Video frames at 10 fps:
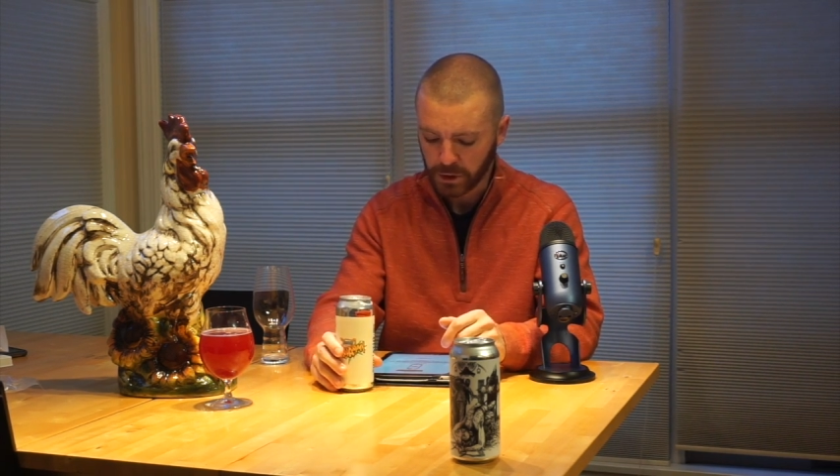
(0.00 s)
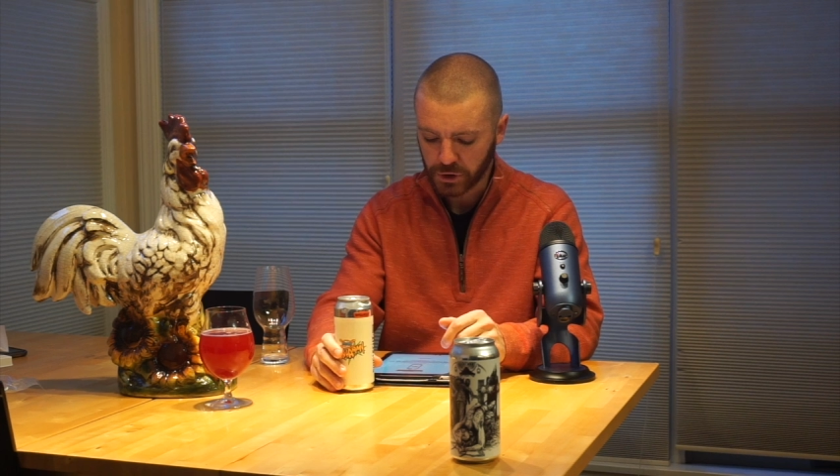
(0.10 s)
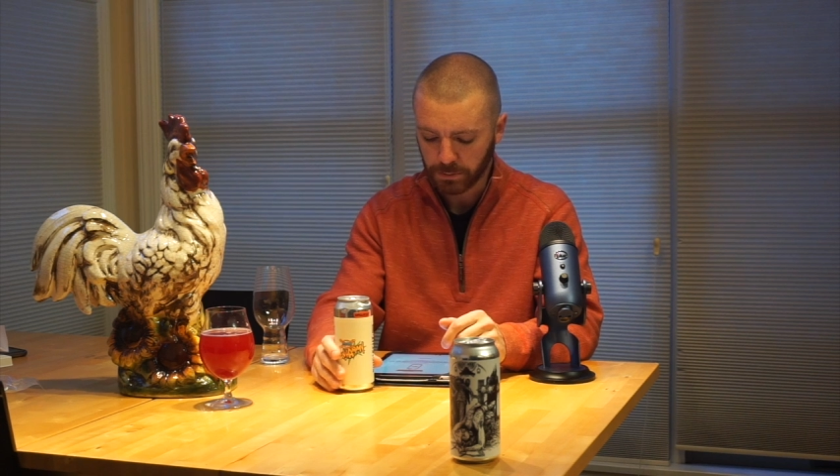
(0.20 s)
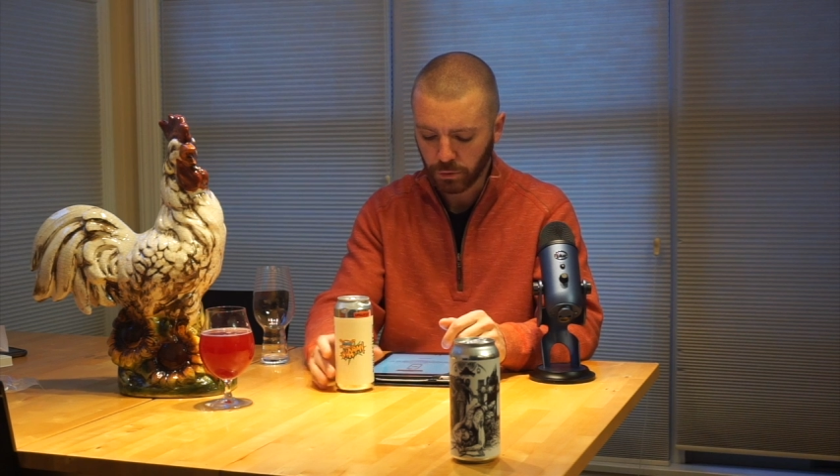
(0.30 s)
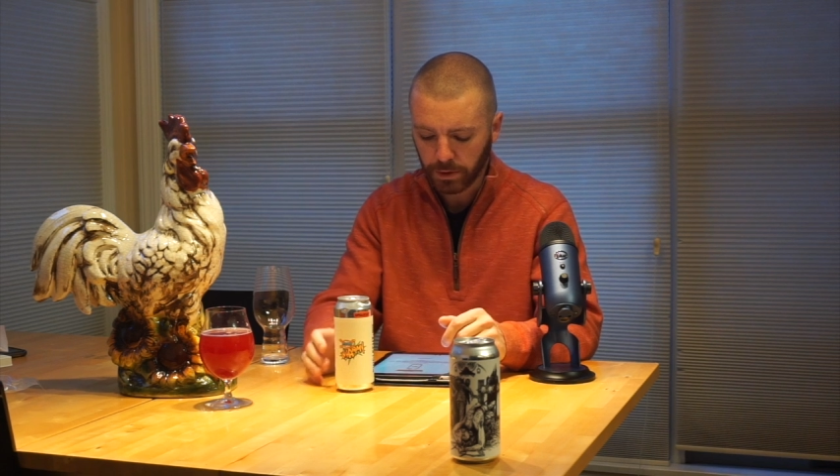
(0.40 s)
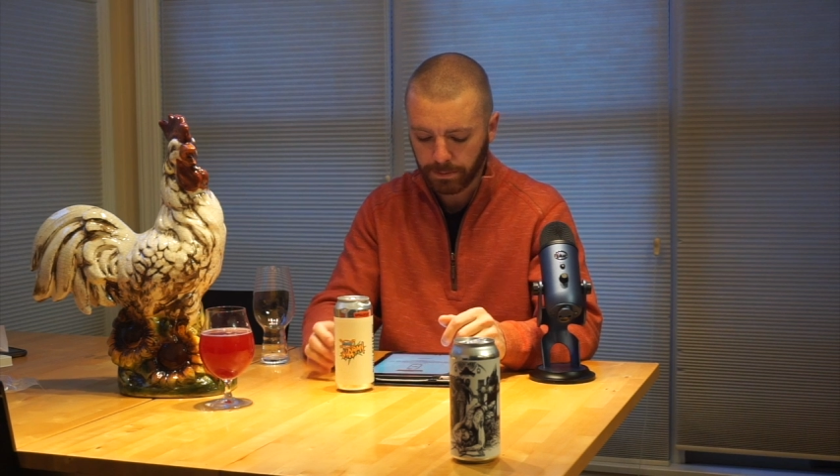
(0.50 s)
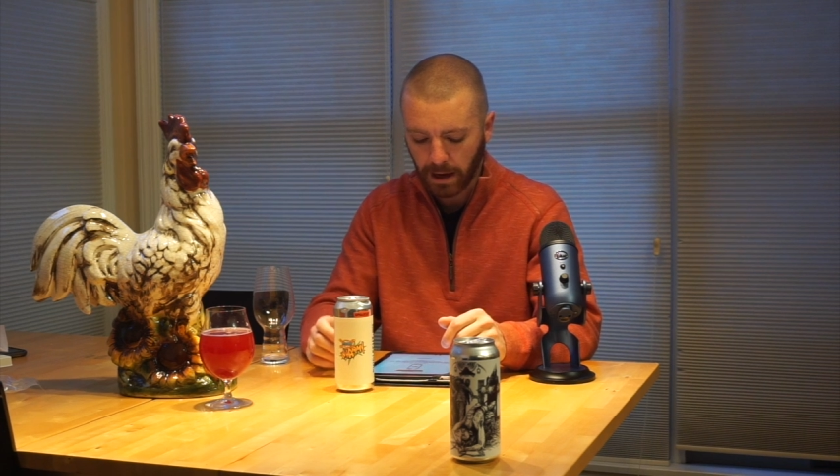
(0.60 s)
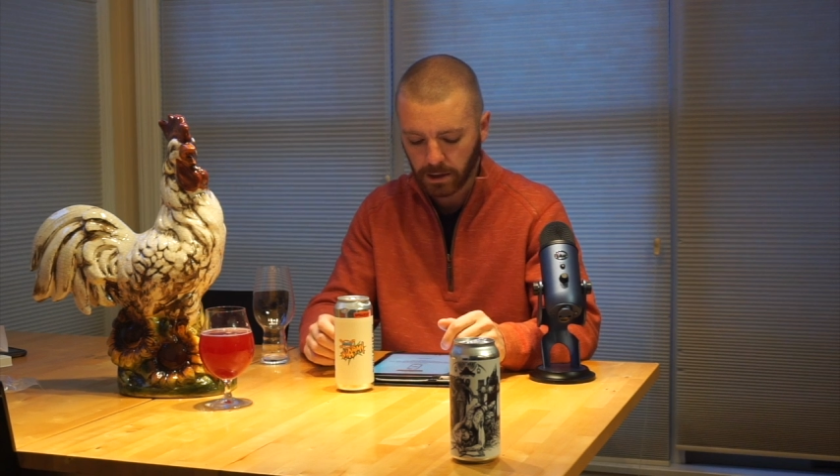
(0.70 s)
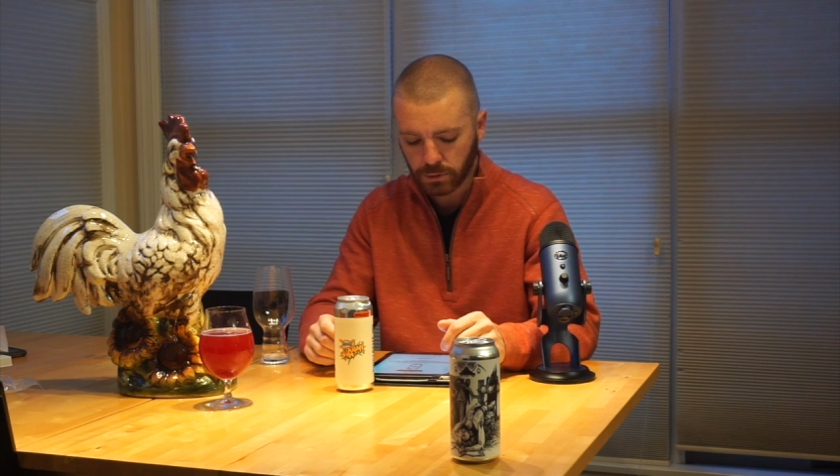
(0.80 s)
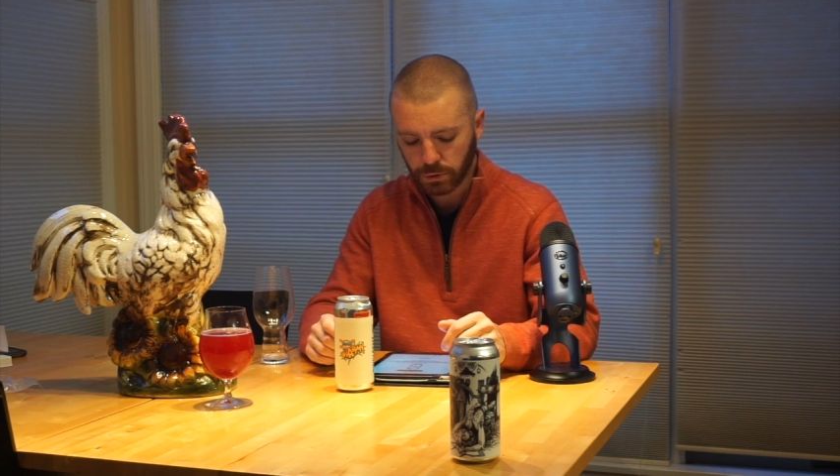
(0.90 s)
Smooth and
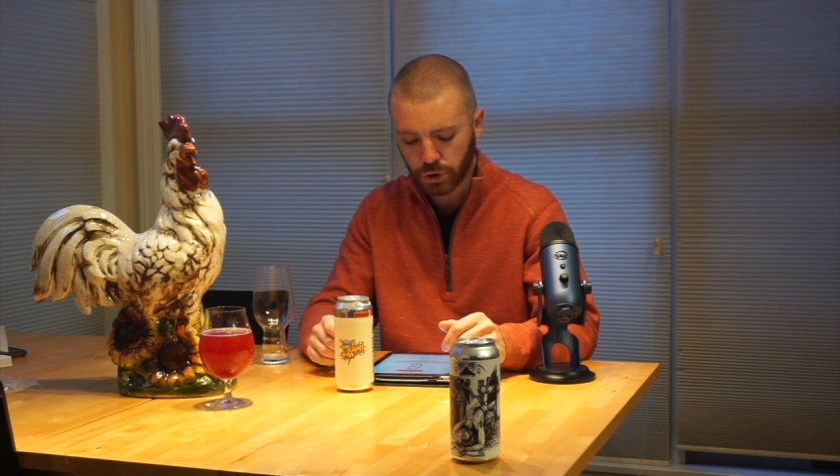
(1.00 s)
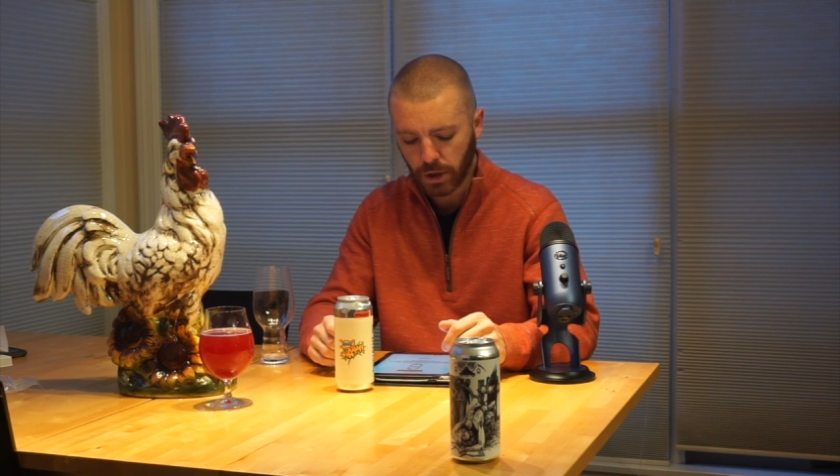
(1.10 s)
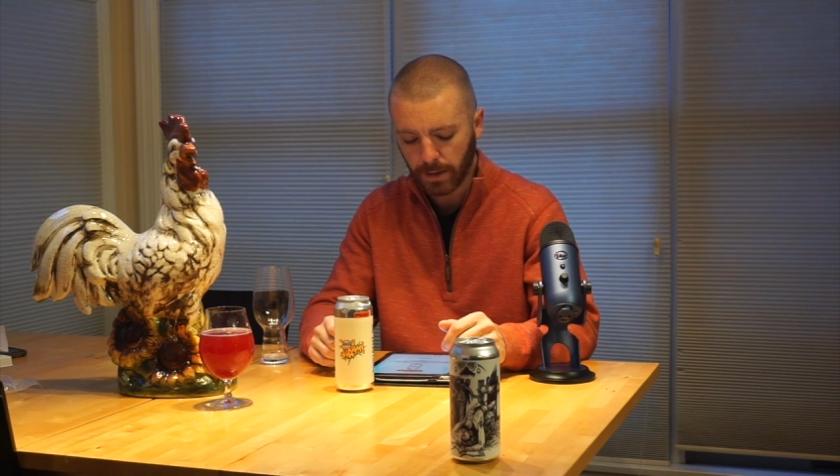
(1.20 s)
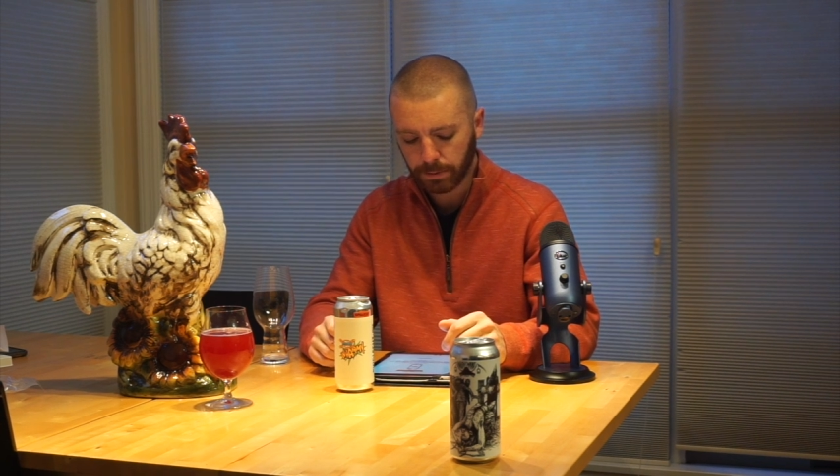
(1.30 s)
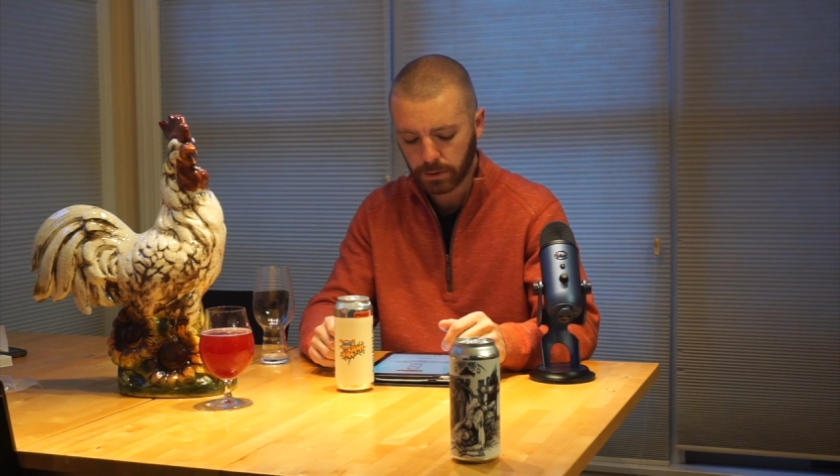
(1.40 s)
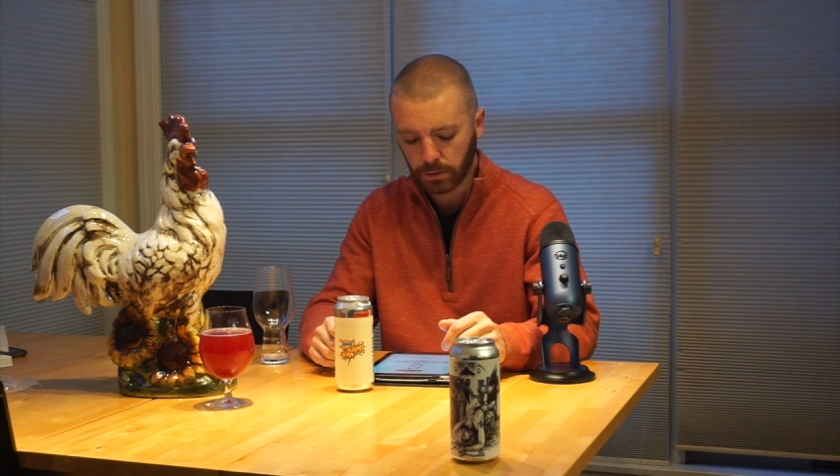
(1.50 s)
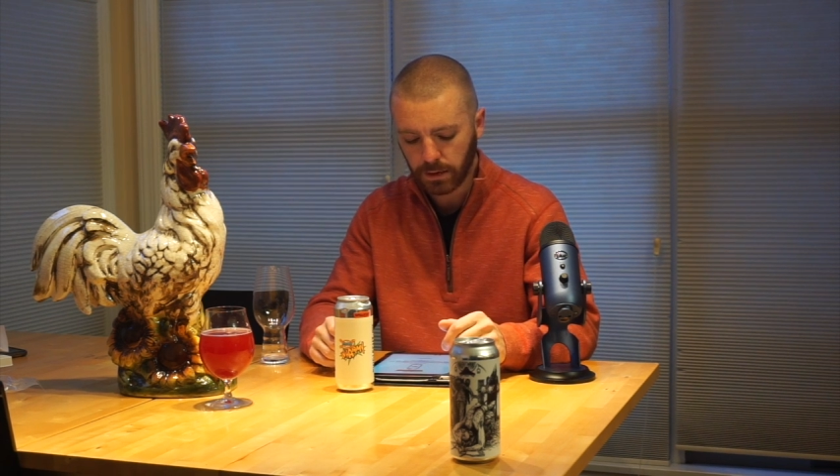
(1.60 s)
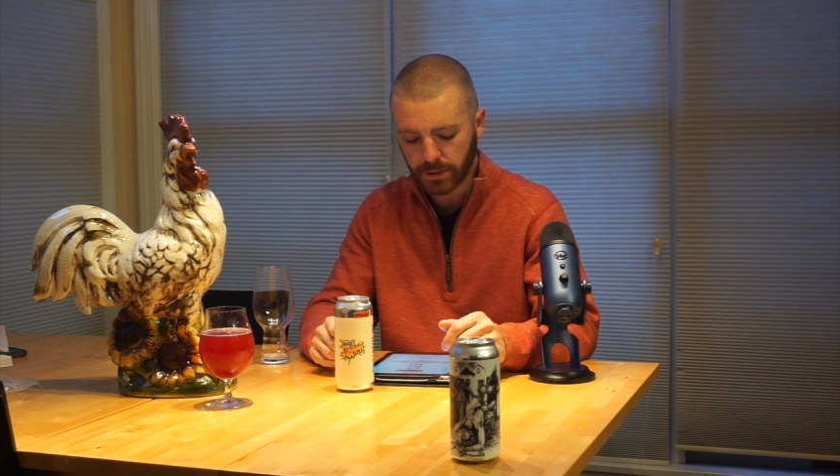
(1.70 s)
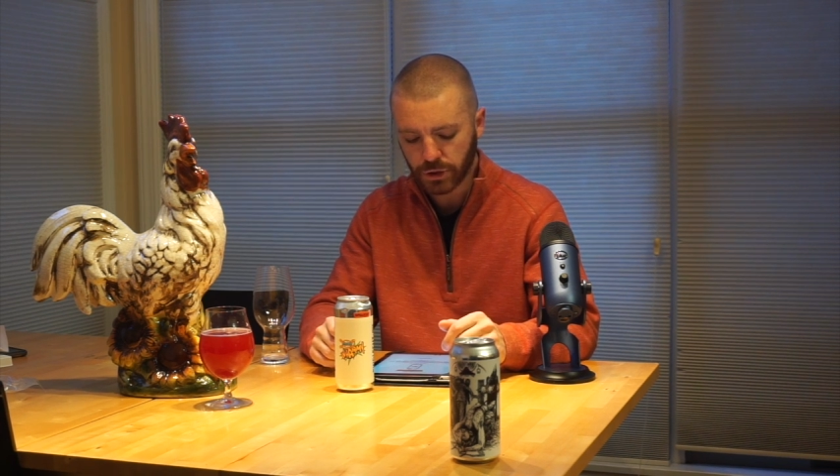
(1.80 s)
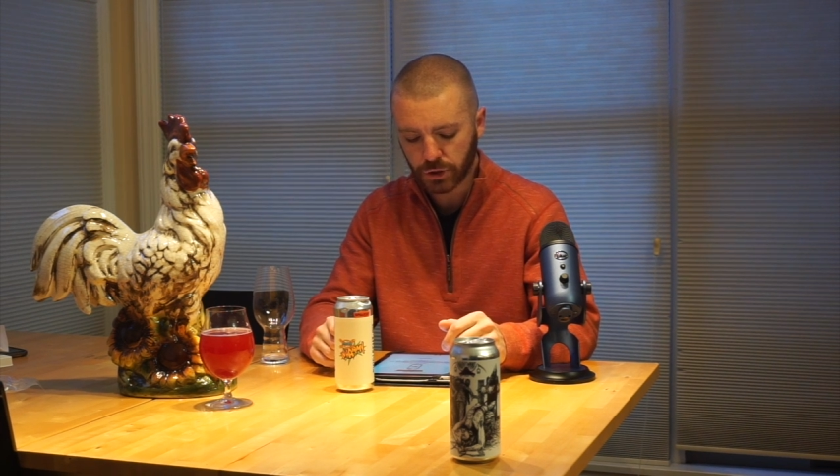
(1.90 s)
balanced with tropical and